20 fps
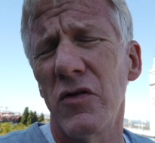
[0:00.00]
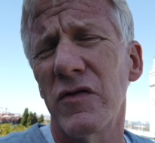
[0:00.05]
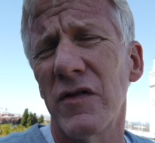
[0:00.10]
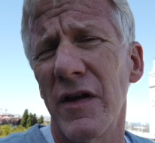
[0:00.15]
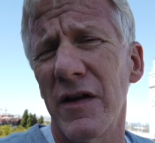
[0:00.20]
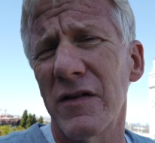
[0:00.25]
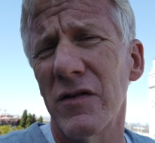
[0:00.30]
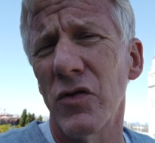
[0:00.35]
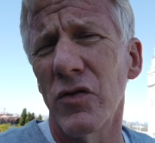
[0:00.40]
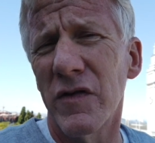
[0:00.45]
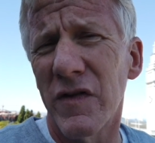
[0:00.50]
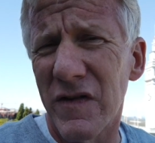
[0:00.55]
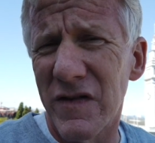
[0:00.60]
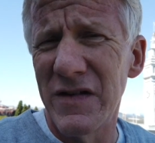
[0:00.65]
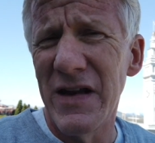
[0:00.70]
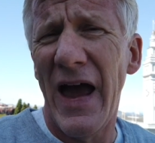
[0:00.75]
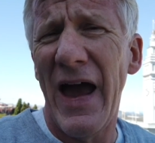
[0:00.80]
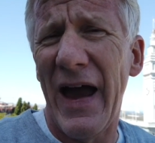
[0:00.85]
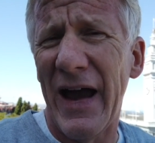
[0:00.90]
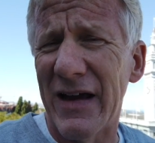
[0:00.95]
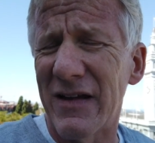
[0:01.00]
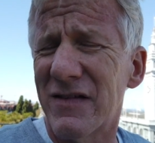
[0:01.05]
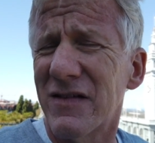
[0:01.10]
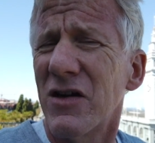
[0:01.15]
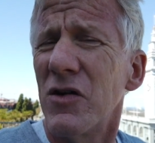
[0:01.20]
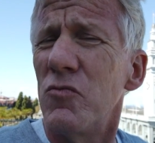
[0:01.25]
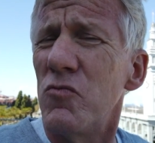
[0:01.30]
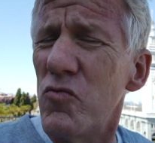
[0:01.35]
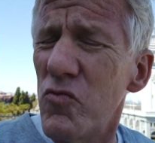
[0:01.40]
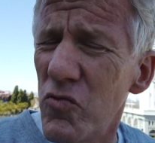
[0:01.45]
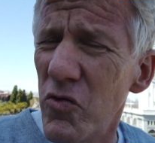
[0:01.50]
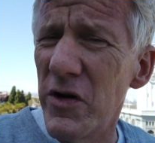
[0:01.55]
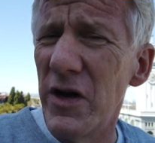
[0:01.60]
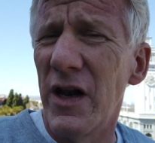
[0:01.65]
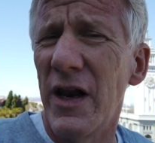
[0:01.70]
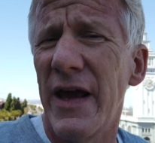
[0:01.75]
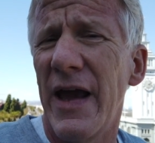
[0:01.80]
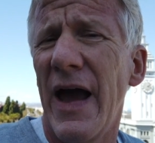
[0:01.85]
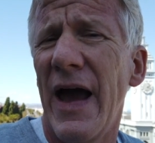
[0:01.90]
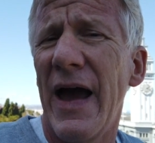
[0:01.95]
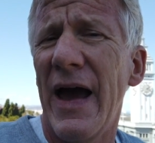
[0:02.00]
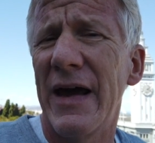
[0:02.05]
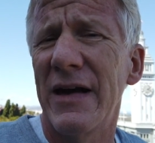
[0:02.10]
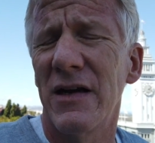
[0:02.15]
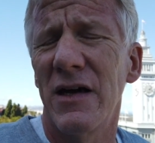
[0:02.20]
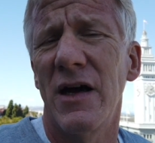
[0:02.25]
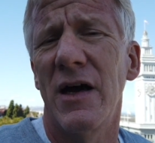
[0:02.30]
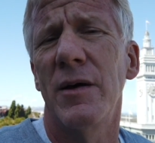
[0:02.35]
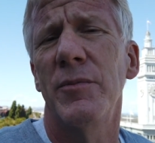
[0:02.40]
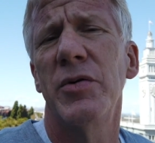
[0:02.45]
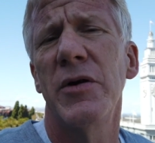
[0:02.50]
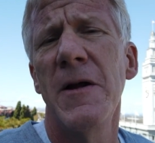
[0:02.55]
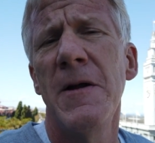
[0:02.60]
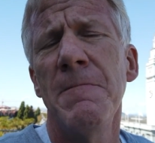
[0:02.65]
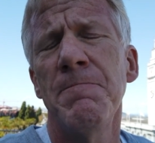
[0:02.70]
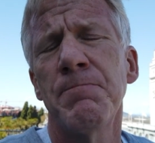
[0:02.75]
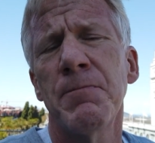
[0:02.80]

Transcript: those little snacks can really add up.